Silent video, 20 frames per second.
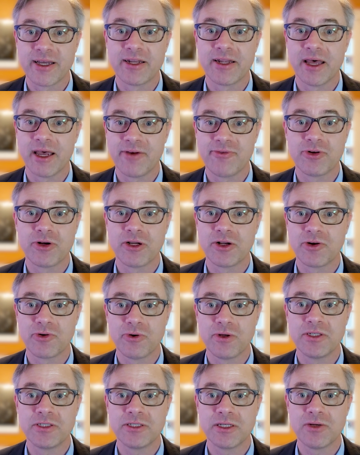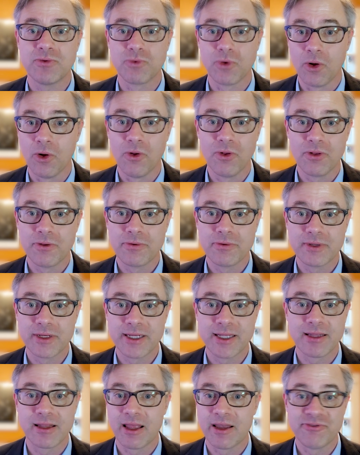an ever-increasing role
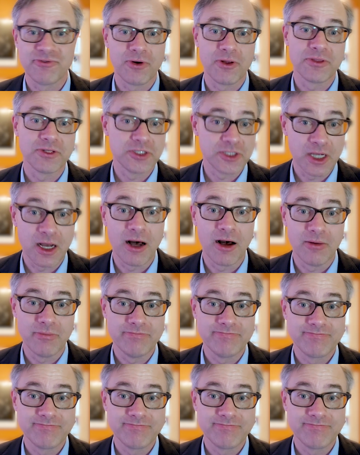in life on the job.